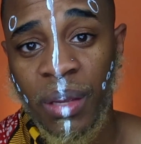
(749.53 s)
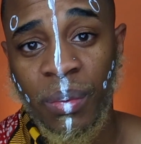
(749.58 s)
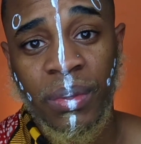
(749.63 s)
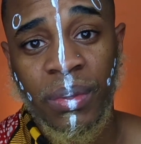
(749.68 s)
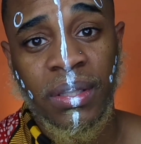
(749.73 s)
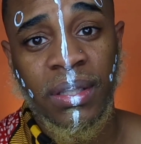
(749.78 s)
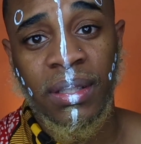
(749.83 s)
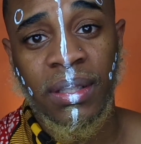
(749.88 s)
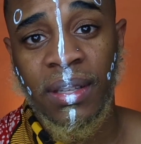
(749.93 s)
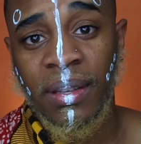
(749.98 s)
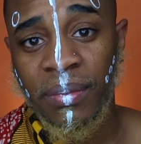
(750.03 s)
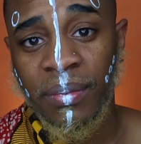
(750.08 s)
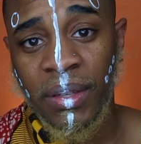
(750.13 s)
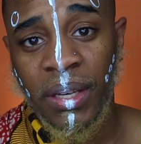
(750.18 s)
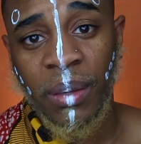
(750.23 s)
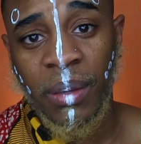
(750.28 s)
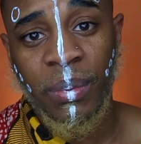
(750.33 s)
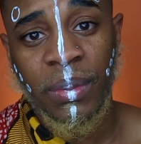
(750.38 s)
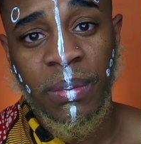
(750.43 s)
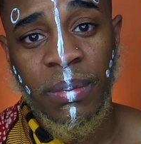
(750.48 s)
He was
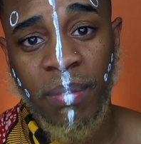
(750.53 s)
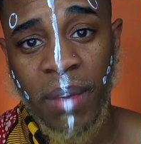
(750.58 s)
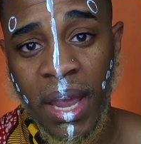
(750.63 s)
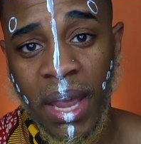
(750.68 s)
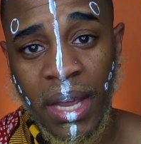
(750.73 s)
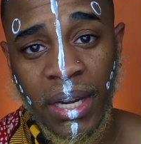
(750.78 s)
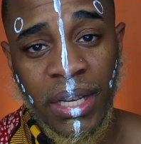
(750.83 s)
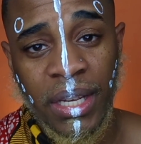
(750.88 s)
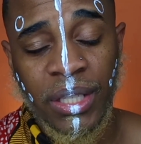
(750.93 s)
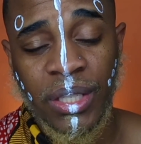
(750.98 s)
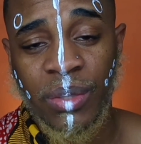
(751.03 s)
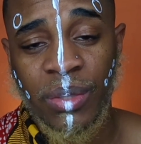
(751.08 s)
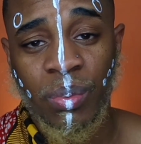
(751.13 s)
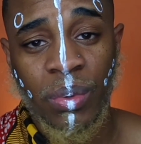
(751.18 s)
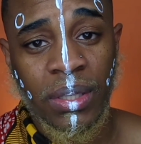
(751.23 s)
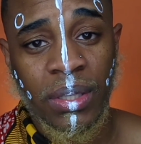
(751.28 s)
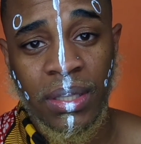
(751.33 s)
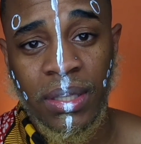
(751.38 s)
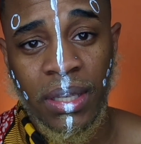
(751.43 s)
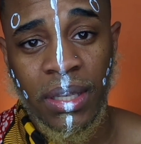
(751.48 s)
livid, he was mad. He just
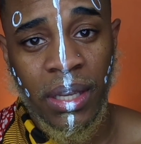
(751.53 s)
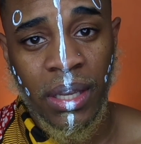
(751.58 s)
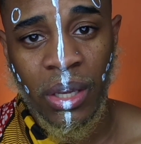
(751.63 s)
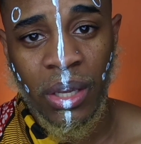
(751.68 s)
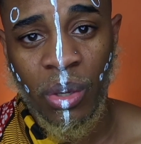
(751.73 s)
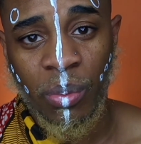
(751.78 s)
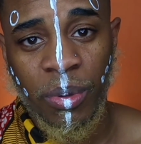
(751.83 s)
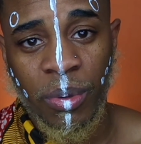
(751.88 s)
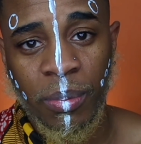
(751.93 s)
wanted to kill